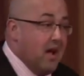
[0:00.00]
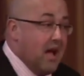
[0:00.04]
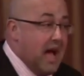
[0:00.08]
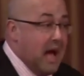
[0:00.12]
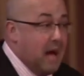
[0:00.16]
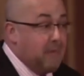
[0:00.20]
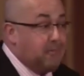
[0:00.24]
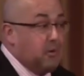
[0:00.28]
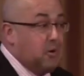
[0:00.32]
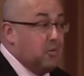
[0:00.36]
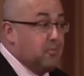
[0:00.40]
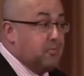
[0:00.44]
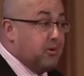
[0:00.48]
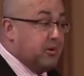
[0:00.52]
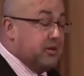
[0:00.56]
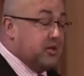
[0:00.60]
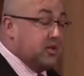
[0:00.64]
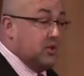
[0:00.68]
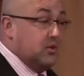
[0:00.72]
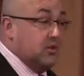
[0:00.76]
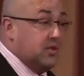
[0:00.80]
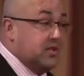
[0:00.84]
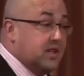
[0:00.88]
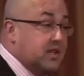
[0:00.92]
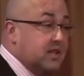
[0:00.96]
Apple
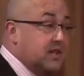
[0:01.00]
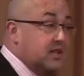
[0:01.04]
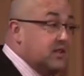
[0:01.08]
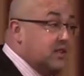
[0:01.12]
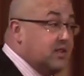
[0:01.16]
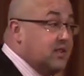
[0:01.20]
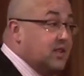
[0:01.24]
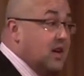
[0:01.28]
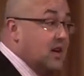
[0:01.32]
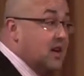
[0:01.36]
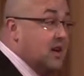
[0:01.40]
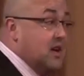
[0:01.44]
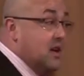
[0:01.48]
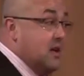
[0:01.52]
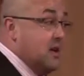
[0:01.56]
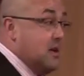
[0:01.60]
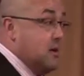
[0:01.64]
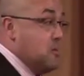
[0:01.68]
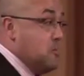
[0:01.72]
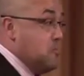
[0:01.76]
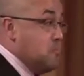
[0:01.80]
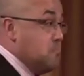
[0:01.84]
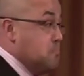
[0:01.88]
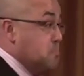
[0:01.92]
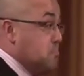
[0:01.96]
produces
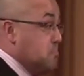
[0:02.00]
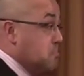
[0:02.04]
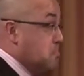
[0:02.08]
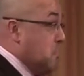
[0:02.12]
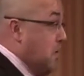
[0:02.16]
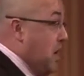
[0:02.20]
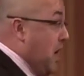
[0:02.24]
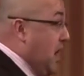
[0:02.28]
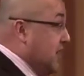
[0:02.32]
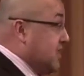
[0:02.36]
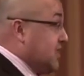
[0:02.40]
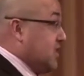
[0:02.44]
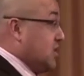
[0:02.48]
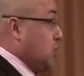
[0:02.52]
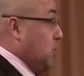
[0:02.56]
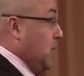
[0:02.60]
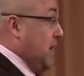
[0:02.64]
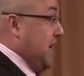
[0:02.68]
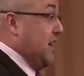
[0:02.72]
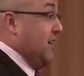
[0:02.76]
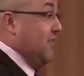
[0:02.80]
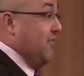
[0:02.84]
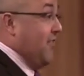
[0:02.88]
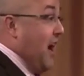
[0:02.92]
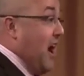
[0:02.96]
a
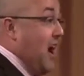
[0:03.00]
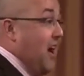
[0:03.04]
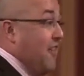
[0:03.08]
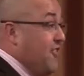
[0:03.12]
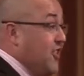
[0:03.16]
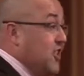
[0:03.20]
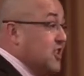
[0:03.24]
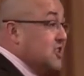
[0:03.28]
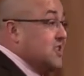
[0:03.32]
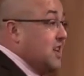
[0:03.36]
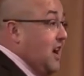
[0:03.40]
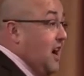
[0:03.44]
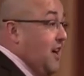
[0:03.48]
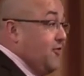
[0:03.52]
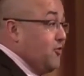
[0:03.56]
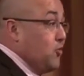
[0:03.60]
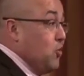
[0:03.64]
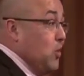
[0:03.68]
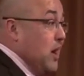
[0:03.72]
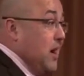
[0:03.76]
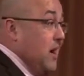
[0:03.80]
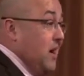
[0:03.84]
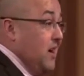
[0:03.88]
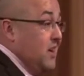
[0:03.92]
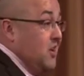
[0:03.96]
suite of office
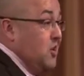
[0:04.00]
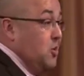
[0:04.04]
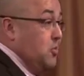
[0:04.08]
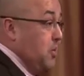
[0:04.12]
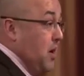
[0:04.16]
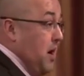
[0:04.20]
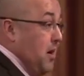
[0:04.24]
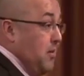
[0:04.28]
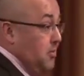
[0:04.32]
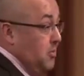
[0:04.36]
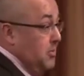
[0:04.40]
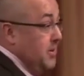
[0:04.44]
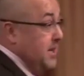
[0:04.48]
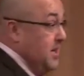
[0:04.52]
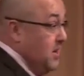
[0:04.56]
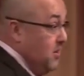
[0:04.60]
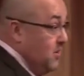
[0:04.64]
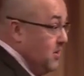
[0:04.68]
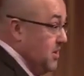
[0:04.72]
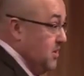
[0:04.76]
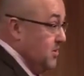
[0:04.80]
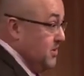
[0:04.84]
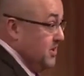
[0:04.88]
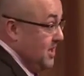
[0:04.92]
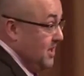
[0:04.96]
software. You probably
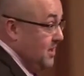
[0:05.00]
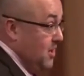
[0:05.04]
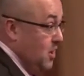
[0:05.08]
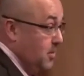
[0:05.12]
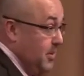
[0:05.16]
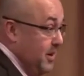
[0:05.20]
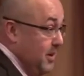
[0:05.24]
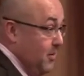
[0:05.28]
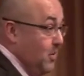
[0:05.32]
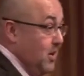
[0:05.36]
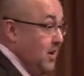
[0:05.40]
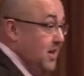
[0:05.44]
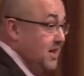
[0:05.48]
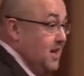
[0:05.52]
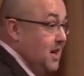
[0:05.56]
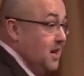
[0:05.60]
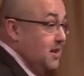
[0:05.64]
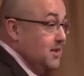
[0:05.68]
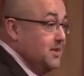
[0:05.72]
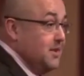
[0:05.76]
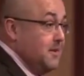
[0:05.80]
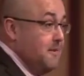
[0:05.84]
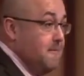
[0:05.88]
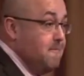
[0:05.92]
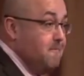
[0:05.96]
don't use it. Nobody really
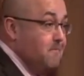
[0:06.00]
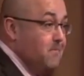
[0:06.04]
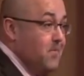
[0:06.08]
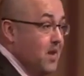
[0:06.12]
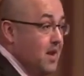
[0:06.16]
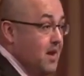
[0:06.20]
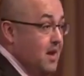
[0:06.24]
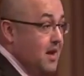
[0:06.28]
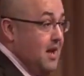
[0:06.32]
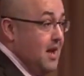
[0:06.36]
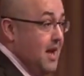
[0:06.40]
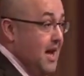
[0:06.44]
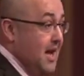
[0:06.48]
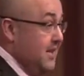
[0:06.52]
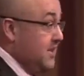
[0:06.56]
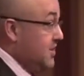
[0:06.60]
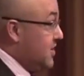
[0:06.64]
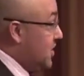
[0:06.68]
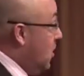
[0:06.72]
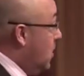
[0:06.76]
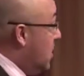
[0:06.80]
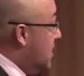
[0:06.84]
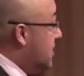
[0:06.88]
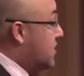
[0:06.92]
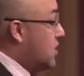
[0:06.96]
does. And
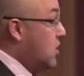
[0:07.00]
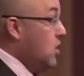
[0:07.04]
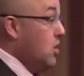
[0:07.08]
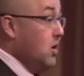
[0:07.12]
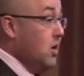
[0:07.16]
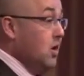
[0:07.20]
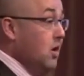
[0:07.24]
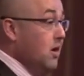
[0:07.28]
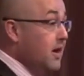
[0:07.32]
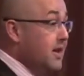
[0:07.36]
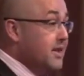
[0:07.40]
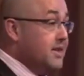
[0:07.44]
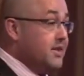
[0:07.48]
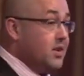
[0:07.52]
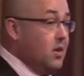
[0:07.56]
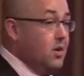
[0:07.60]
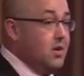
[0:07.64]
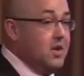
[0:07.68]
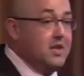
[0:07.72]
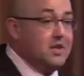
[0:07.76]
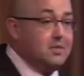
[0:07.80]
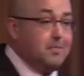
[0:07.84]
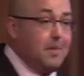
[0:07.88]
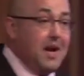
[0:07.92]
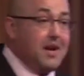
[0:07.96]
so does Google, and so
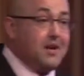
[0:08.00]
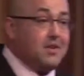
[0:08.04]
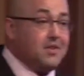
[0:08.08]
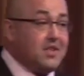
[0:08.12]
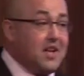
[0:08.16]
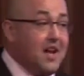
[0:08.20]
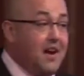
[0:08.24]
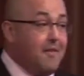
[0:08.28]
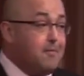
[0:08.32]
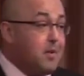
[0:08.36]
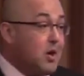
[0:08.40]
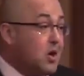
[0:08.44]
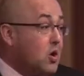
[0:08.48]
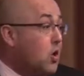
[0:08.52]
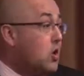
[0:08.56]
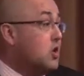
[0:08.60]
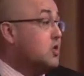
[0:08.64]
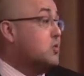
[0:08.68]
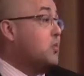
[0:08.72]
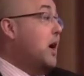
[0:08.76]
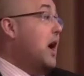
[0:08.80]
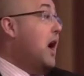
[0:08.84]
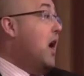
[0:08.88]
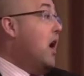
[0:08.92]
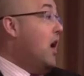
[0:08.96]
does Microsoft. But of
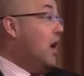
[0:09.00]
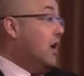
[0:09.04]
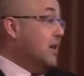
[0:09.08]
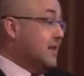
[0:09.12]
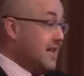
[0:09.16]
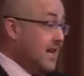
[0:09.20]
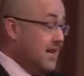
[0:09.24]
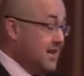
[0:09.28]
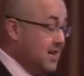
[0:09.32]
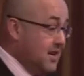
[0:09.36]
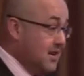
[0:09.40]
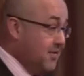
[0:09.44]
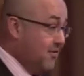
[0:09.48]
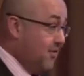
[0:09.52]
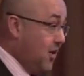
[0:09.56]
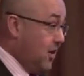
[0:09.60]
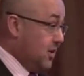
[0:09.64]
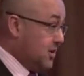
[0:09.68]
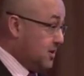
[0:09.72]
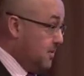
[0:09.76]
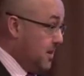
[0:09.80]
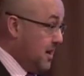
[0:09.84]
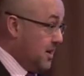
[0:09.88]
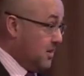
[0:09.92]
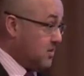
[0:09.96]
course, we all tend to
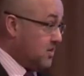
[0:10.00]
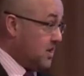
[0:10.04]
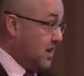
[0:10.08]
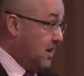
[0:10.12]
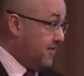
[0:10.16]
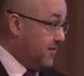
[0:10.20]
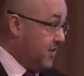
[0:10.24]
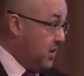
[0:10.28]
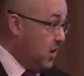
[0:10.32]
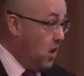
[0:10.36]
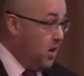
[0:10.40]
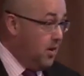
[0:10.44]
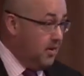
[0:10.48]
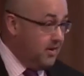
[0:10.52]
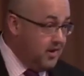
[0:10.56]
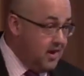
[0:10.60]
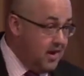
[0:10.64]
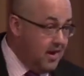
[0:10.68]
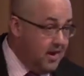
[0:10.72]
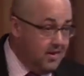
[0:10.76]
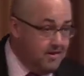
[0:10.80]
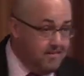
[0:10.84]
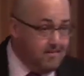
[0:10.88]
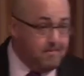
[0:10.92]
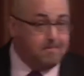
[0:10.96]
default to Microsoft
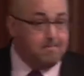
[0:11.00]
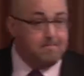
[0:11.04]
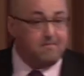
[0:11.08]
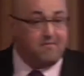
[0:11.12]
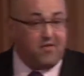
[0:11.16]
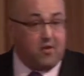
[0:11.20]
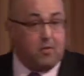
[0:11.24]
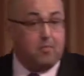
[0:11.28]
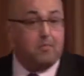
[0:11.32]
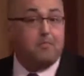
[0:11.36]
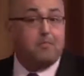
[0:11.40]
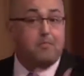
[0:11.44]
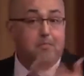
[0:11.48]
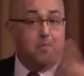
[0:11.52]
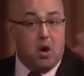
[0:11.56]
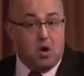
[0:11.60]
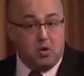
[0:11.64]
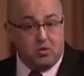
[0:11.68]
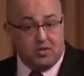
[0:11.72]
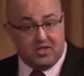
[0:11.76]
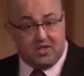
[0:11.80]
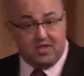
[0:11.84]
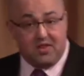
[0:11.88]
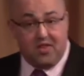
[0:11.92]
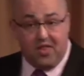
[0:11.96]
and for
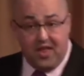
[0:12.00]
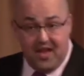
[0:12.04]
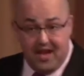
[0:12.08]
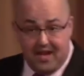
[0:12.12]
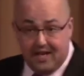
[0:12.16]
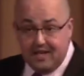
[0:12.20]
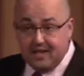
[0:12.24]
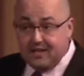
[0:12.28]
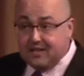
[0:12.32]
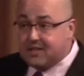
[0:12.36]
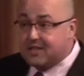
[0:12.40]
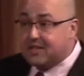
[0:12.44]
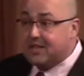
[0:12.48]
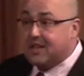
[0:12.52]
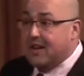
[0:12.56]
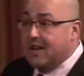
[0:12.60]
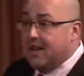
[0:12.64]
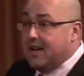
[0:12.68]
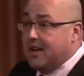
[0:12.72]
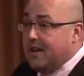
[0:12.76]
most things.